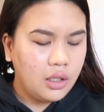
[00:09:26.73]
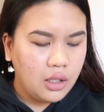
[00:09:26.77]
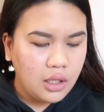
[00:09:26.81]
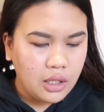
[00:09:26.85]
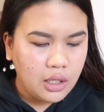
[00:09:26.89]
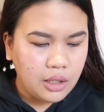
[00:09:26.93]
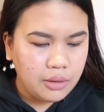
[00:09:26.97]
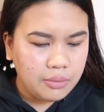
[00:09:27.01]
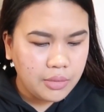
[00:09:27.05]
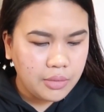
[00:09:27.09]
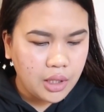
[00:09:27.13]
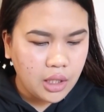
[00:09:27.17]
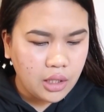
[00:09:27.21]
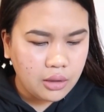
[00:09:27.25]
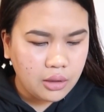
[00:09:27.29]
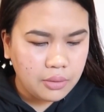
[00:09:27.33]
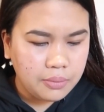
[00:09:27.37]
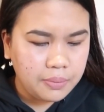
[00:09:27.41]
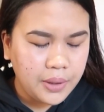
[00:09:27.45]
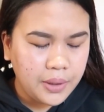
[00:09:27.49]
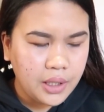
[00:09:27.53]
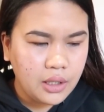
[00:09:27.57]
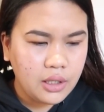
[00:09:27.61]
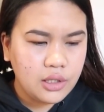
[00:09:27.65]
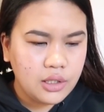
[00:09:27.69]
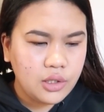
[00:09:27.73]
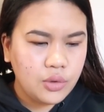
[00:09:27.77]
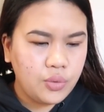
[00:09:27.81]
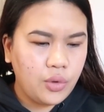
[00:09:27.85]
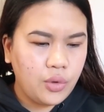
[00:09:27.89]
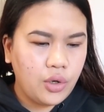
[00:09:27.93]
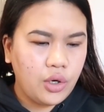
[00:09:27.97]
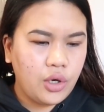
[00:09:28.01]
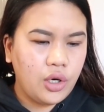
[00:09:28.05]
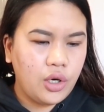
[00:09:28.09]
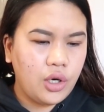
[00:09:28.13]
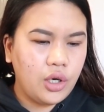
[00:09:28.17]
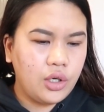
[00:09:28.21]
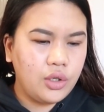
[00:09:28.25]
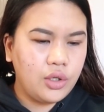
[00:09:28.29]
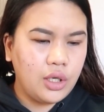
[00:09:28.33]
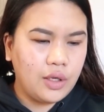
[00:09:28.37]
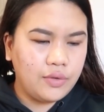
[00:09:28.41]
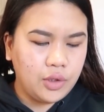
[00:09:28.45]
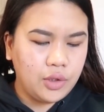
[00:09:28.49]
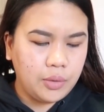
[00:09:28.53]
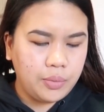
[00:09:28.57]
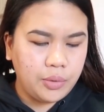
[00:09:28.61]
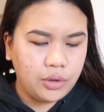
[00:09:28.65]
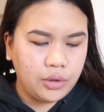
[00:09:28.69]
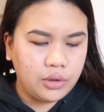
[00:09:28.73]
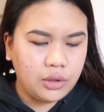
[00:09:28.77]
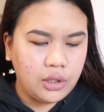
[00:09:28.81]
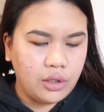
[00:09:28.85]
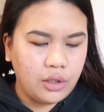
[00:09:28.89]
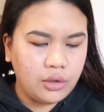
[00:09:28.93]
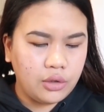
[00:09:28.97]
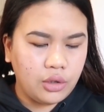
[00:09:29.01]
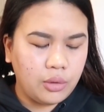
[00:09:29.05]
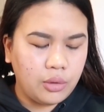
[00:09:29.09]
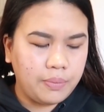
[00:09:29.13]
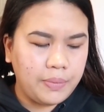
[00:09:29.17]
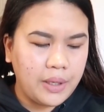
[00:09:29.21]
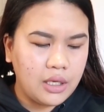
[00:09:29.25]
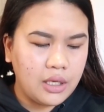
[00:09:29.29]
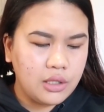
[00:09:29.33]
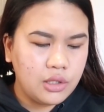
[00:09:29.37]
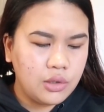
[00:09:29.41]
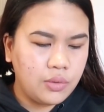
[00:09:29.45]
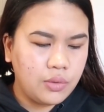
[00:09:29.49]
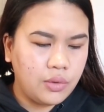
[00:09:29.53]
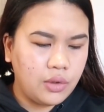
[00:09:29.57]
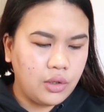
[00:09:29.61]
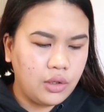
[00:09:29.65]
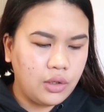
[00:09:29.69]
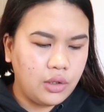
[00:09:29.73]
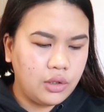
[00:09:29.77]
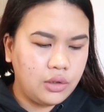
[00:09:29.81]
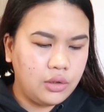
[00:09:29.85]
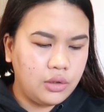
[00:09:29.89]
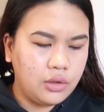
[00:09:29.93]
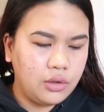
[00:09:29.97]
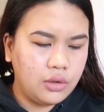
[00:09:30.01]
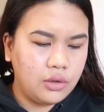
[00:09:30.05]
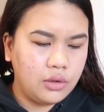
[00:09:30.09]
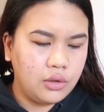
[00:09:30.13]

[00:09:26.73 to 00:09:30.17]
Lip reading: And my password, you have to put down your password.